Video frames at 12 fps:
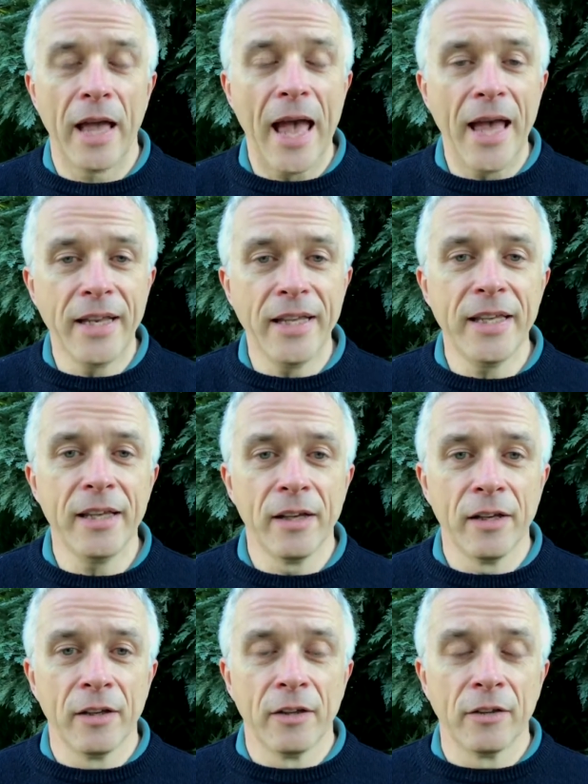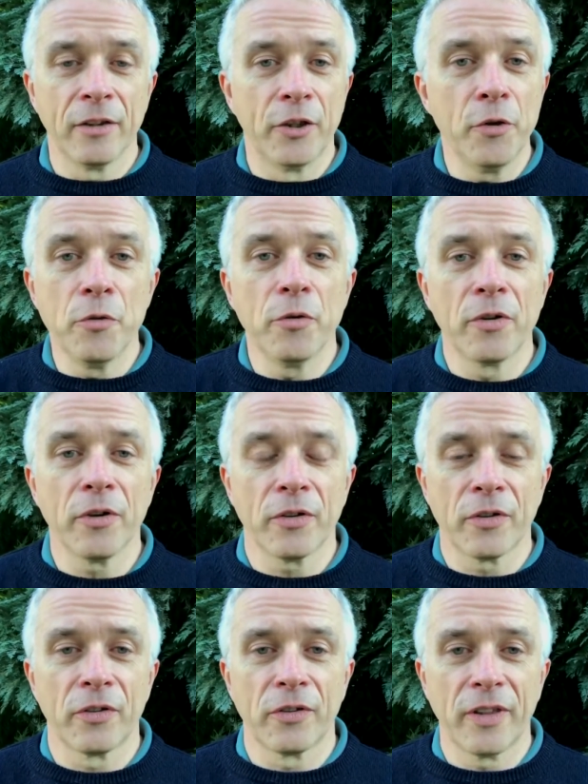any Google
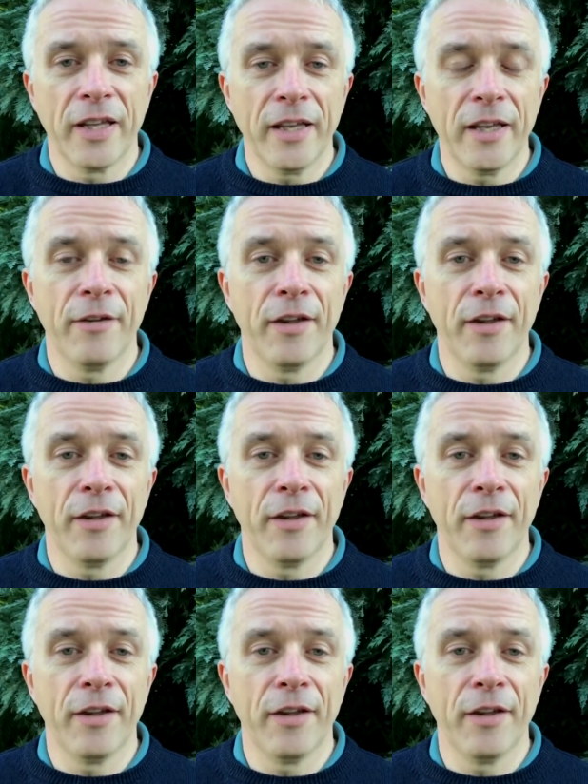Docs thing.